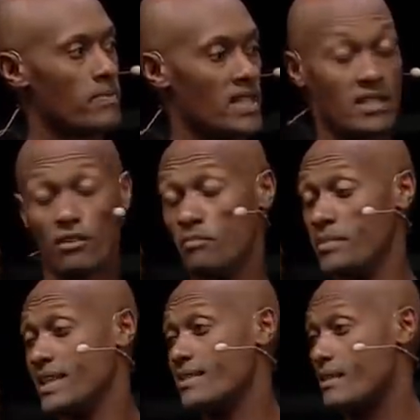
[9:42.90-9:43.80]
I started to
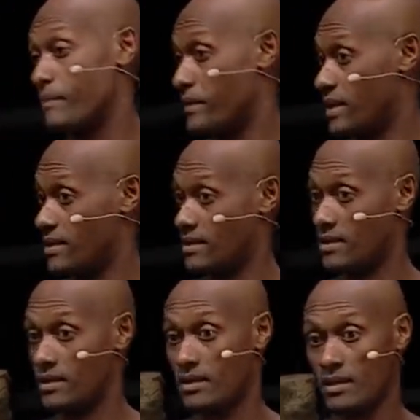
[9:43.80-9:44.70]
mean something.
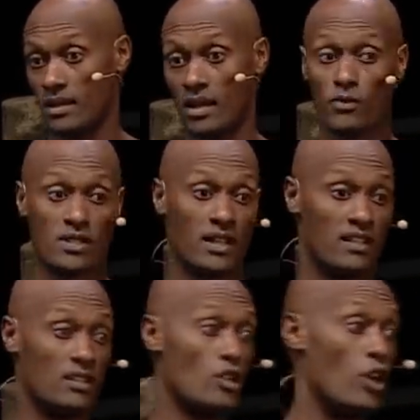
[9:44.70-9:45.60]
I was
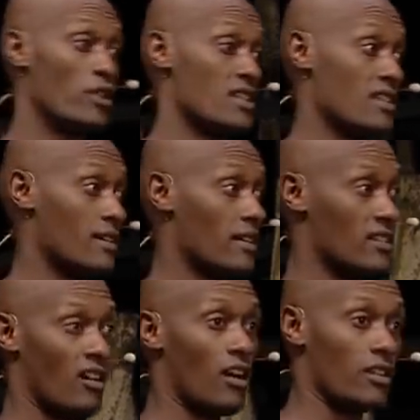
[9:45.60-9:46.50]
getting noticed and
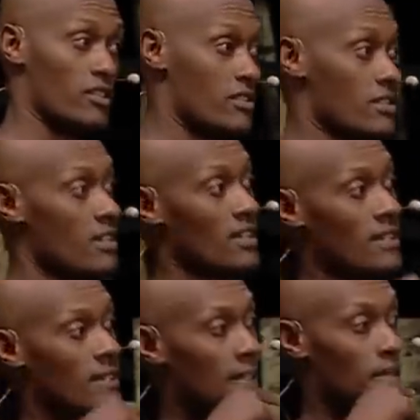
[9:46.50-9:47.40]
acknowledged
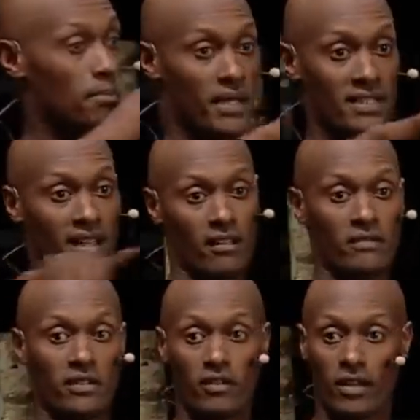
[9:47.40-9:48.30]
and picked out
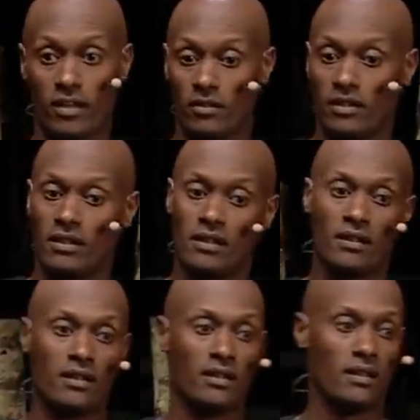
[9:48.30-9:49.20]
of a crowd,
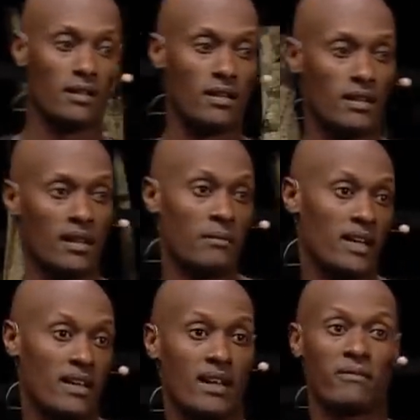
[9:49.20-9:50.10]
and
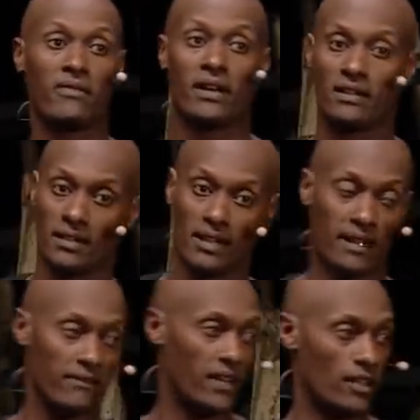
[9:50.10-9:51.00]
my name finally
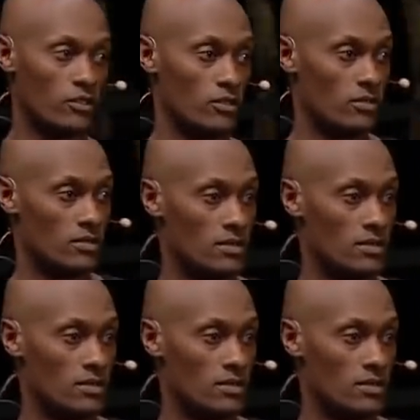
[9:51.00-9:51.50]
had value.